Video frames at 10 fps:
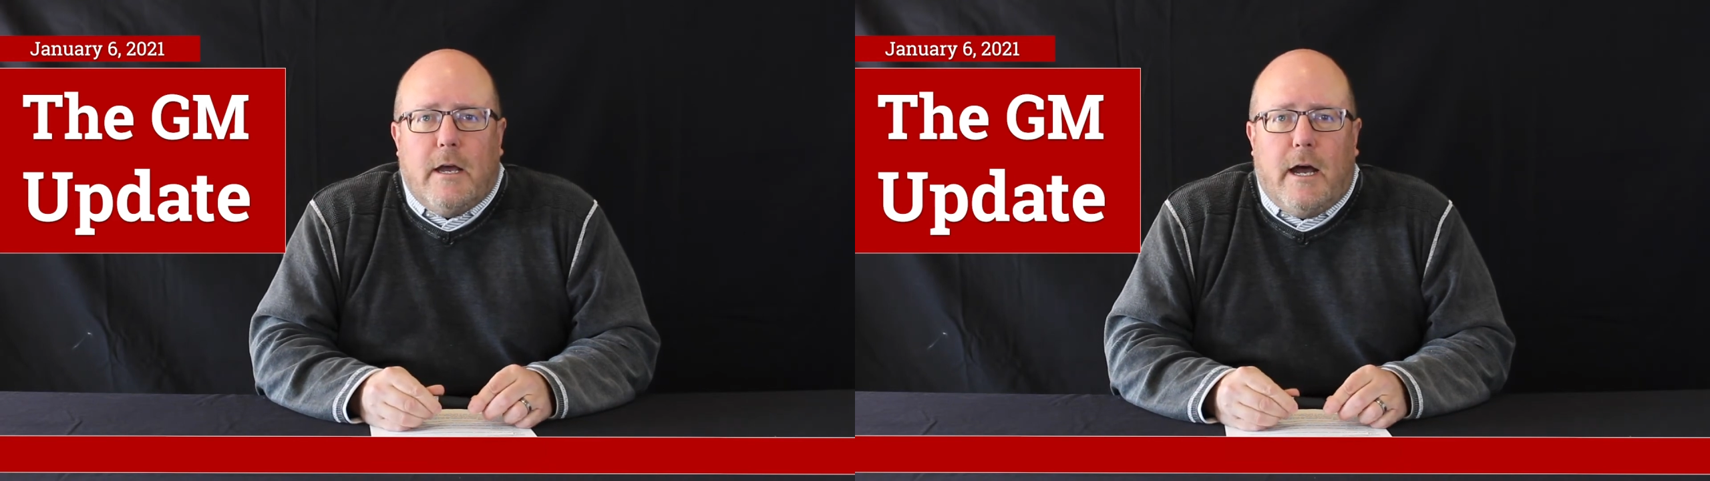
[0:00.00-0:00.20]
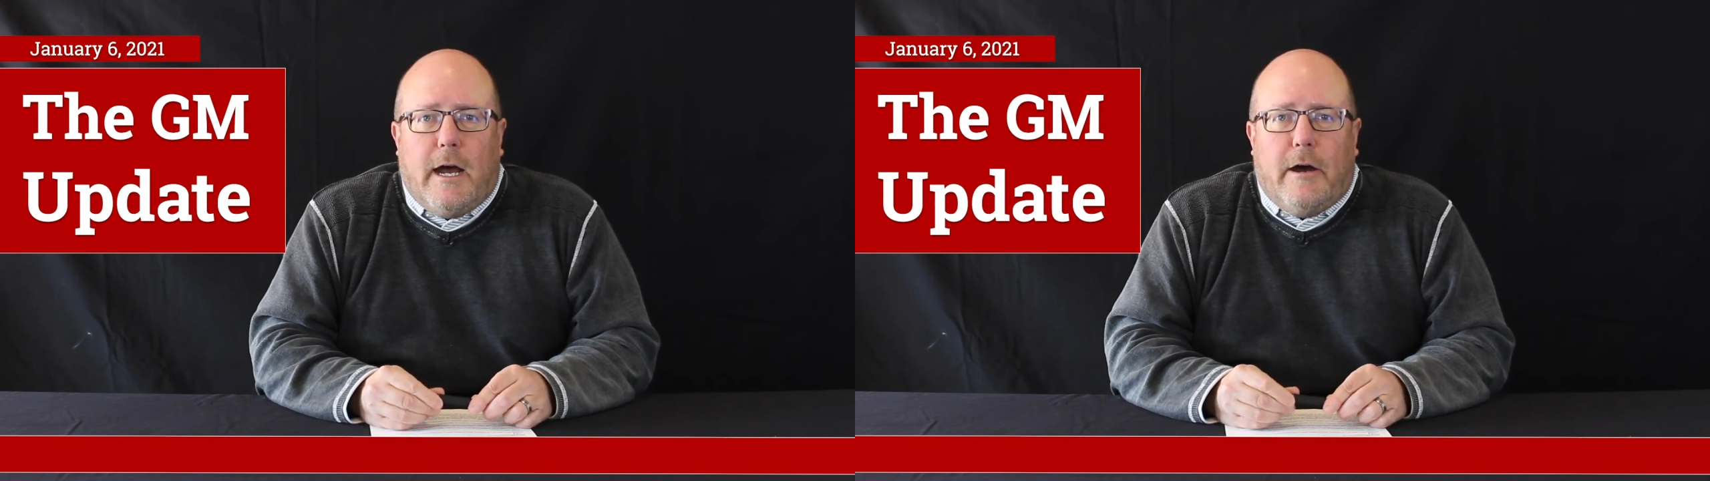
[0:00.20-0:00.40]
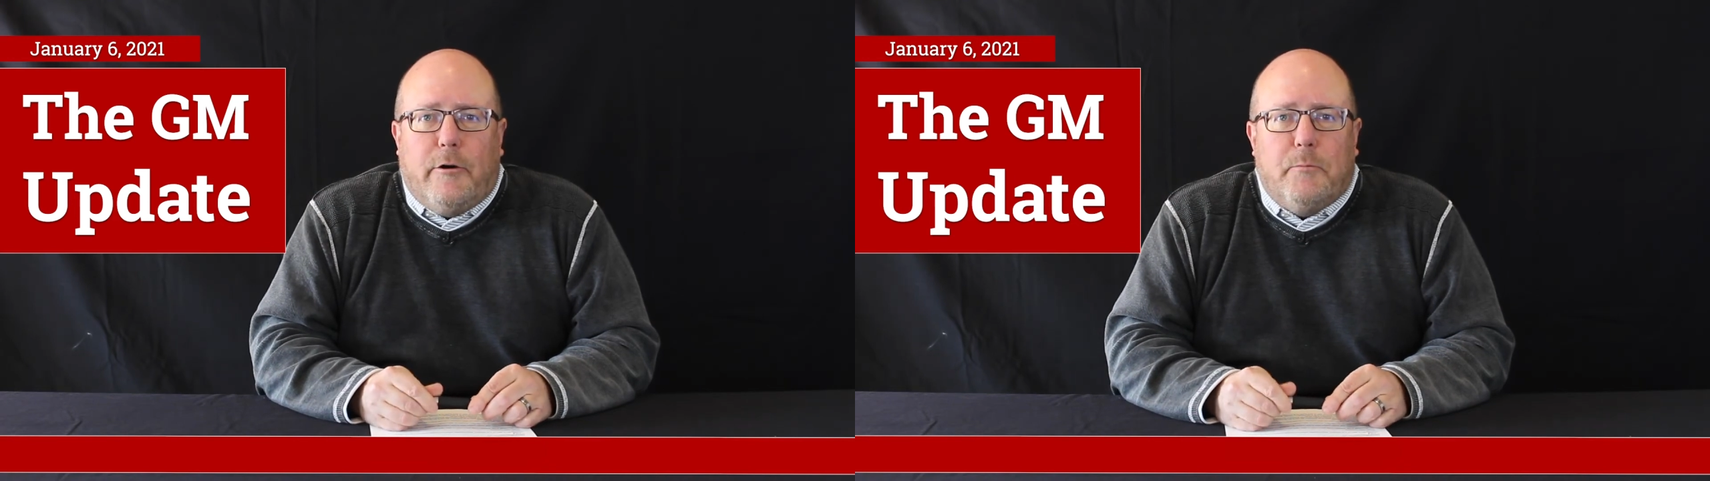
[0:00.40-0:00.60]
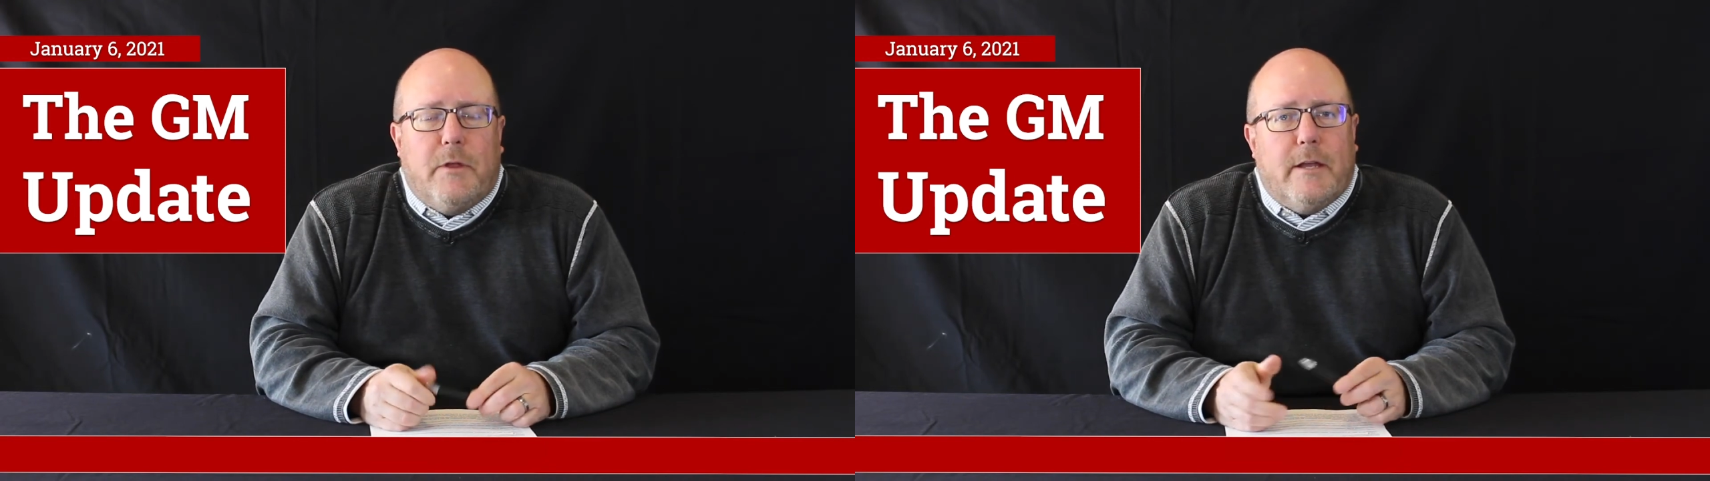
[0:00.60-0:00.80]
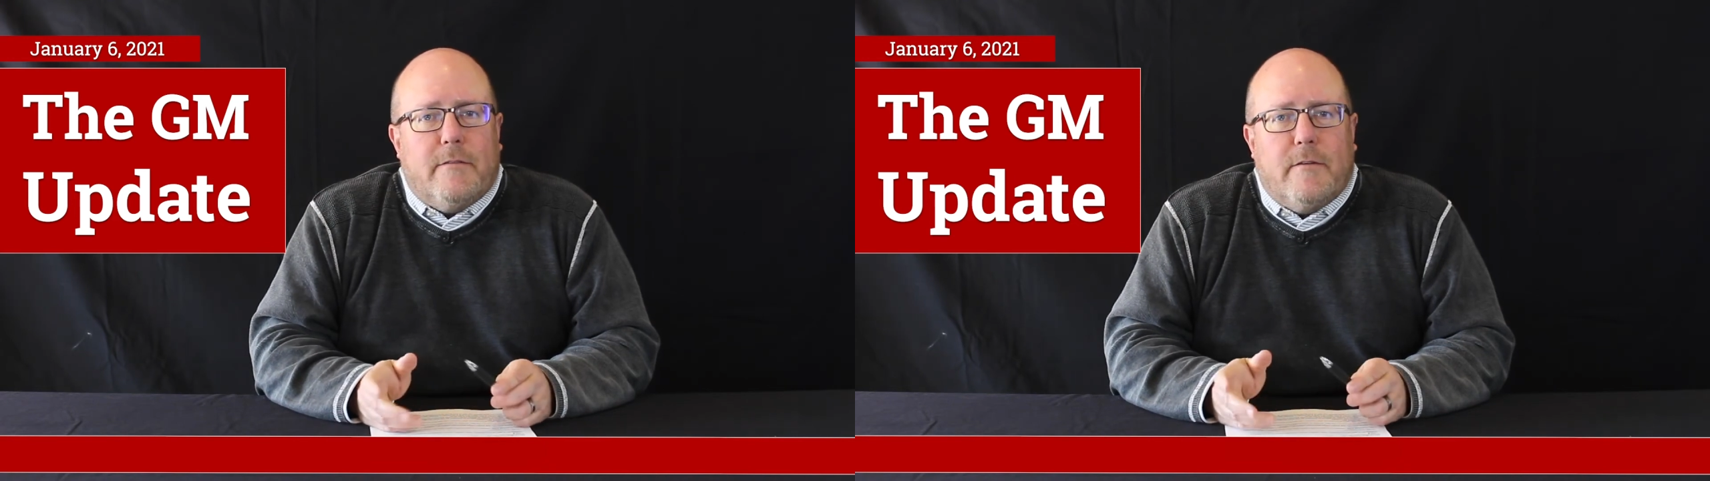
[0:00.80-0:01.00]
Hope
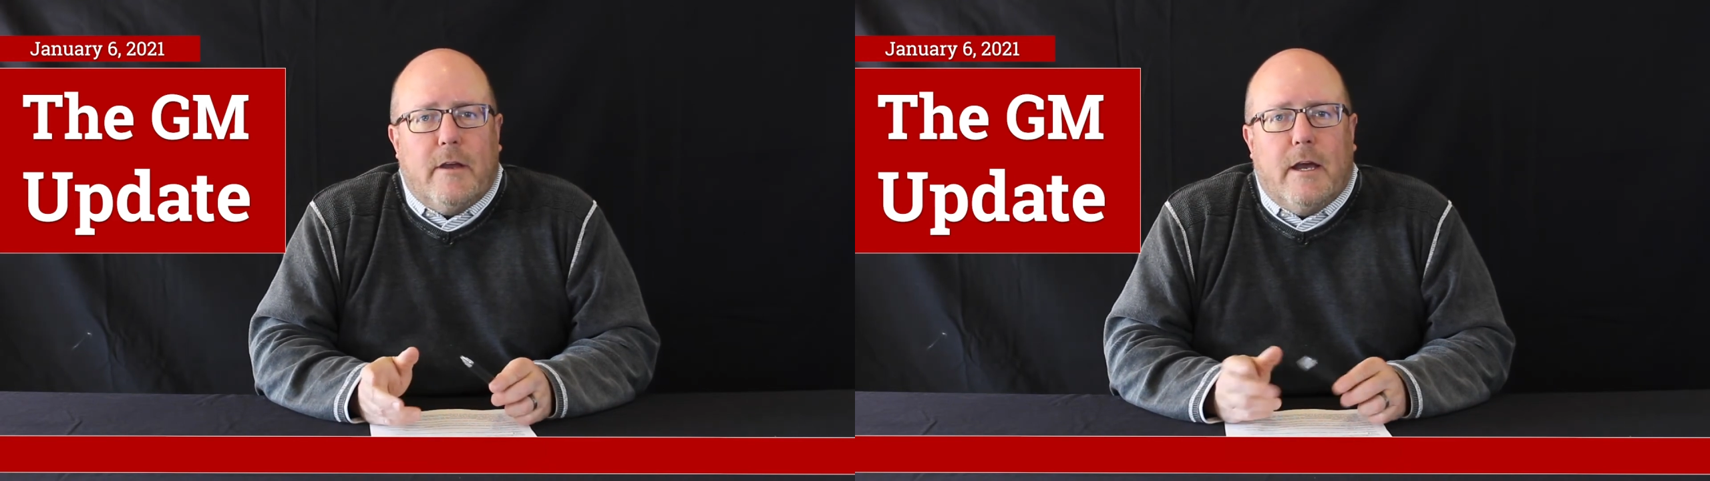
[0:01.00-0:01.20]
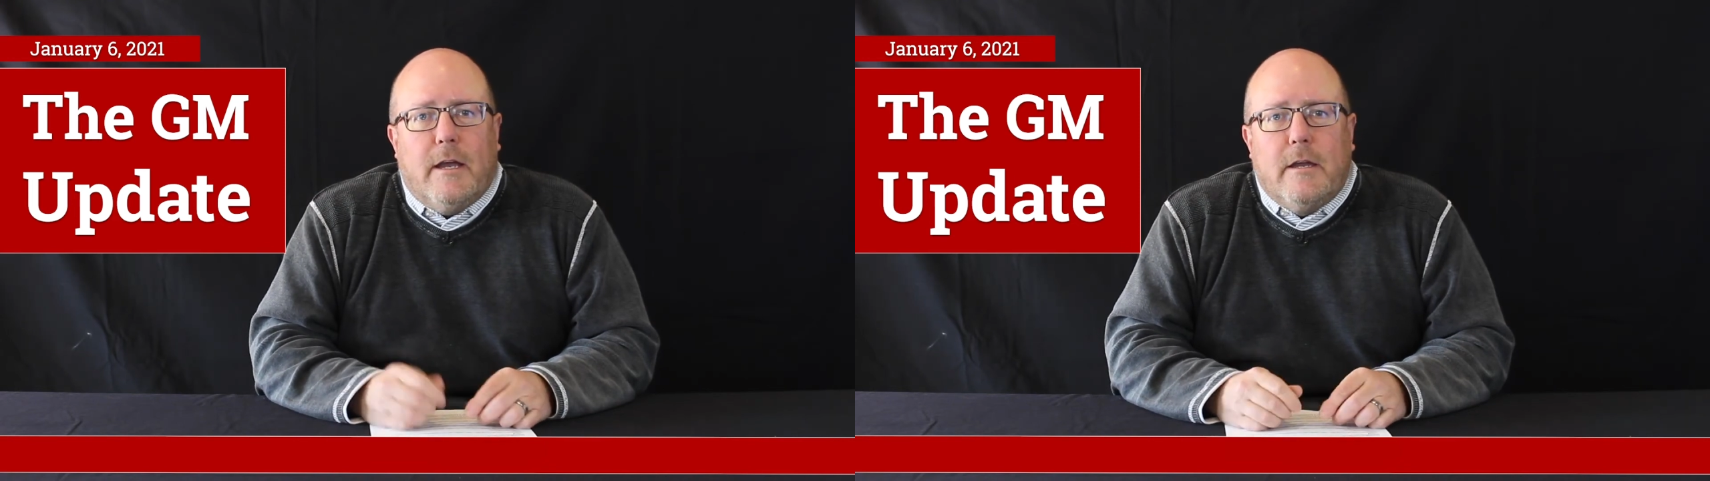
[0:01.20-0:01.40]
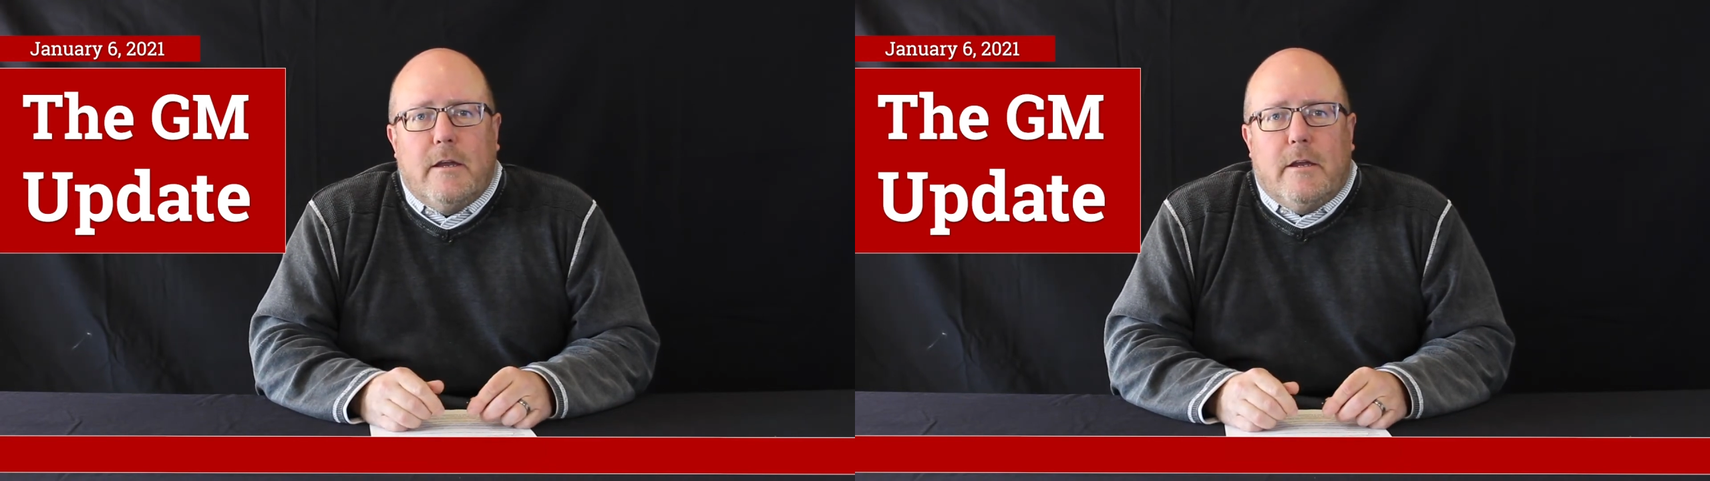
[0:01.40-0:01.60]
that